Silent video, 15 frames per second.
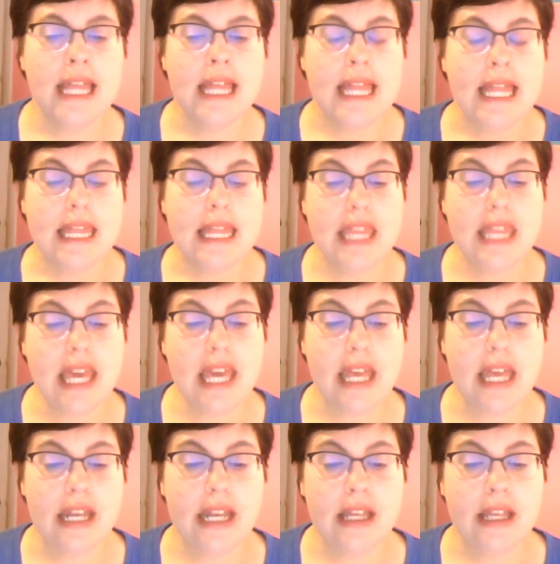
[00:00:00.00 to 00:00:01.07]

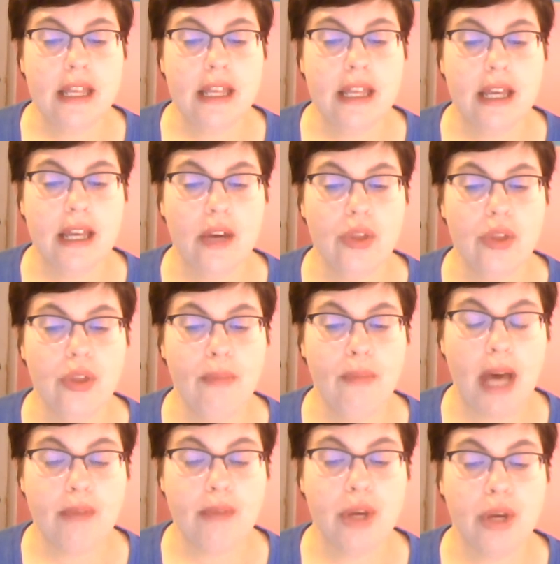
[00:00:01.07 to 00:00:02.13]
Then on the
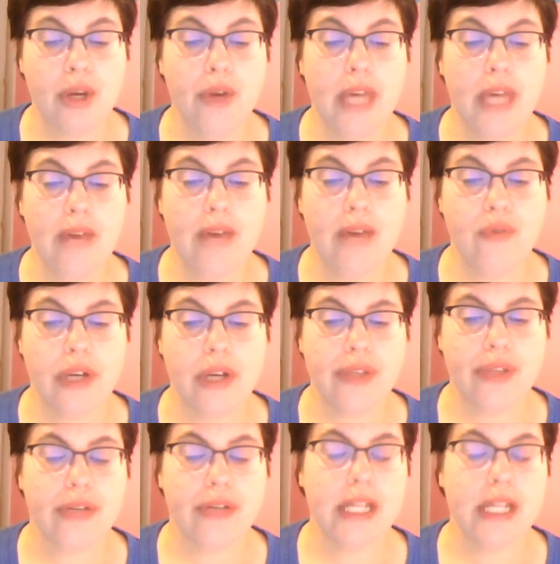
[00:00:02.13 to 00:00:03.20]
bottom row, we have
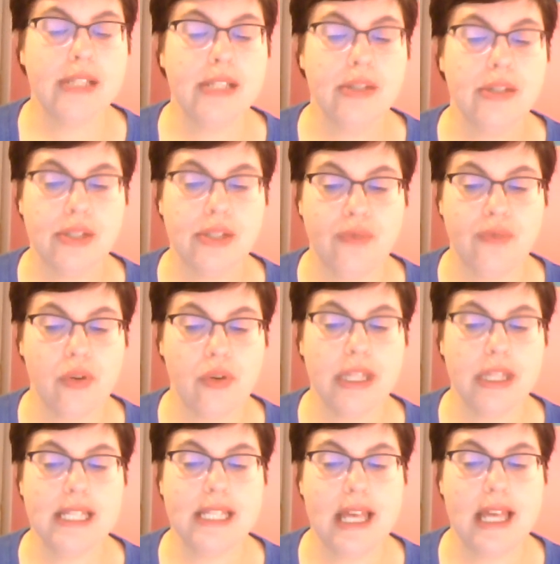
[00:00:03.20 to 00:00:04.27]
43, so it's 4 in the
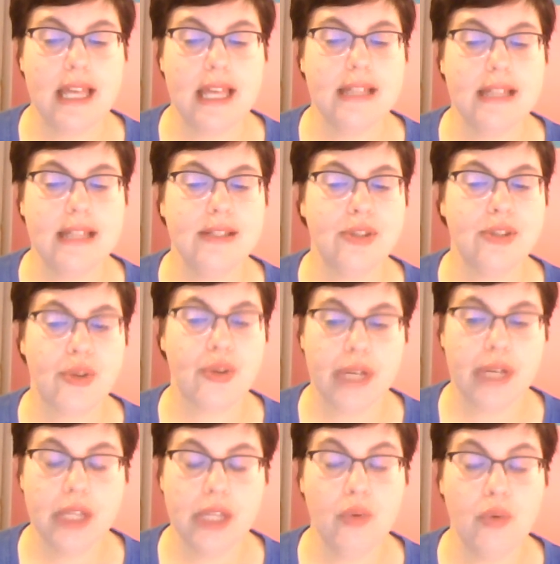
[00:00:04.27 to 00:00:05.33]
tens, 3 in
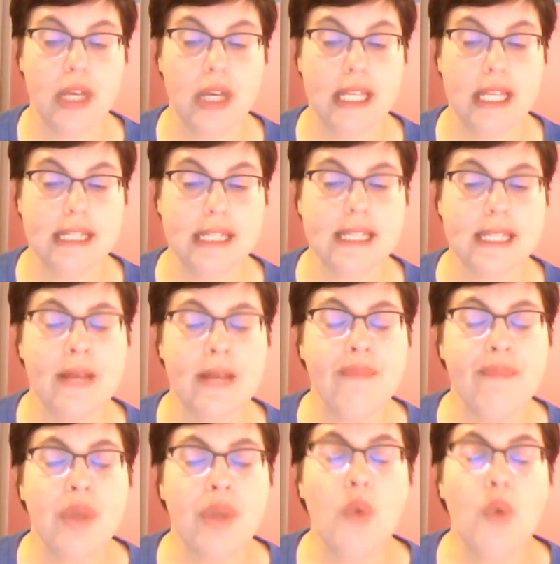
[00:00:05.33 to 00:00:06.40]
the ones.
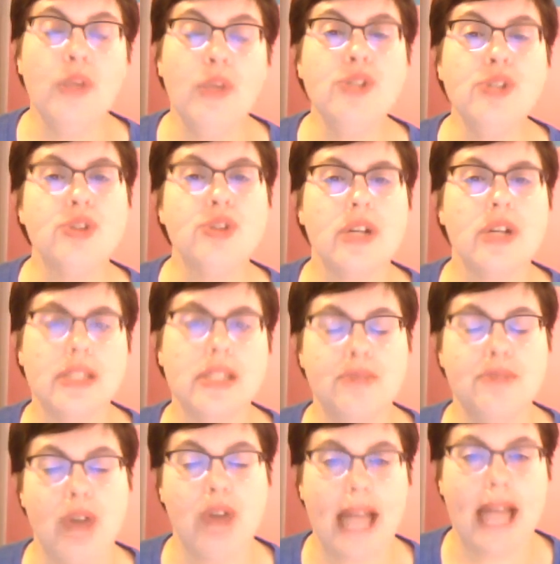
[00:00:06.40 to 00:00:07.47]
When you start
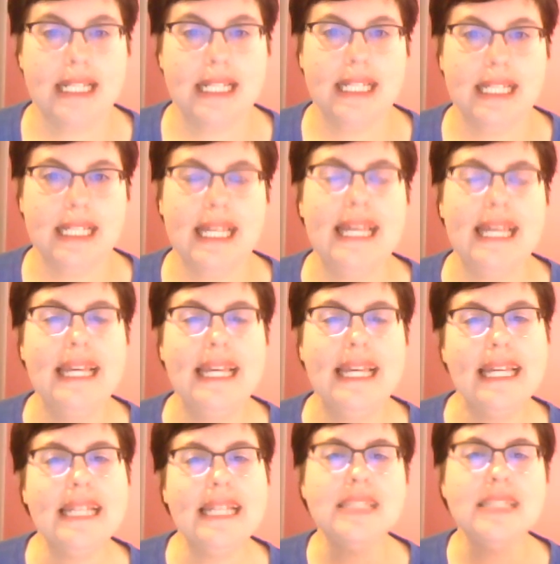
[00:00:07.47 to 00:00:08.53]
subtracting,
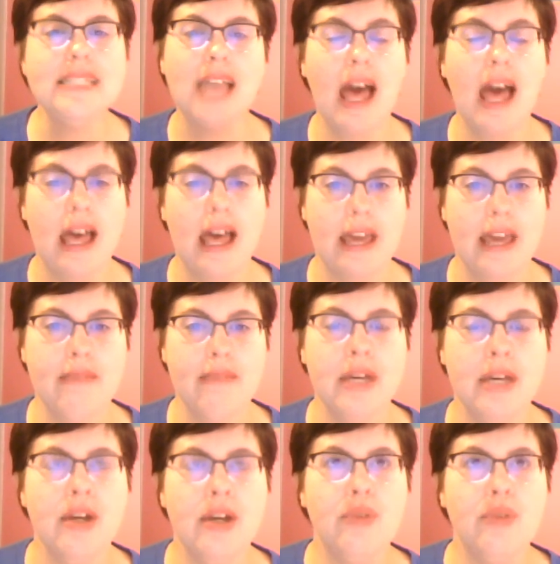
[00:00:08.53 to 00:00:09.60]
anytime
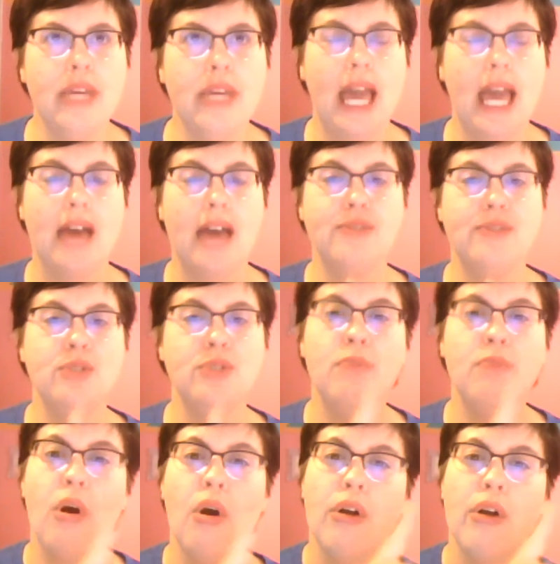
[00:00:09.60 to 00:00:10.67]
we have to
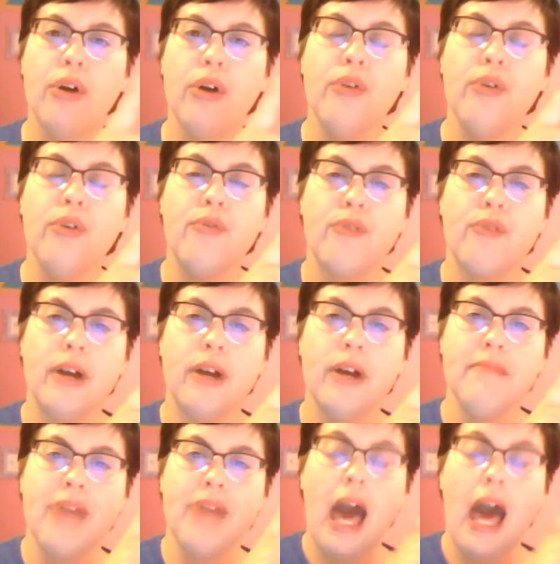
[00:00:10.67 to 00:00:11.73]
borrow from the
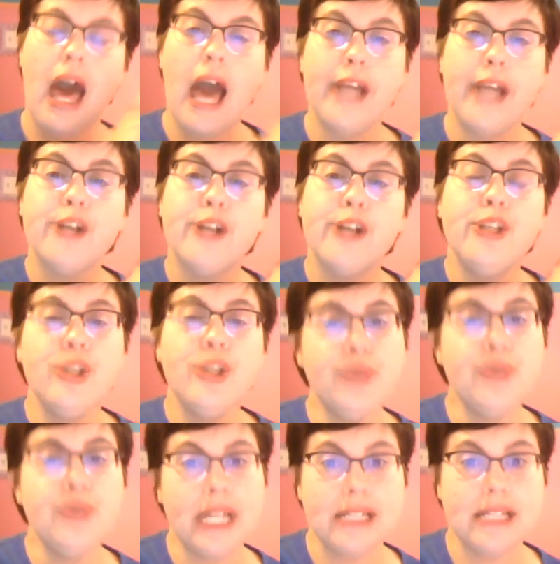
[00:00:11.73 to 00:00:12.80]
higher unit,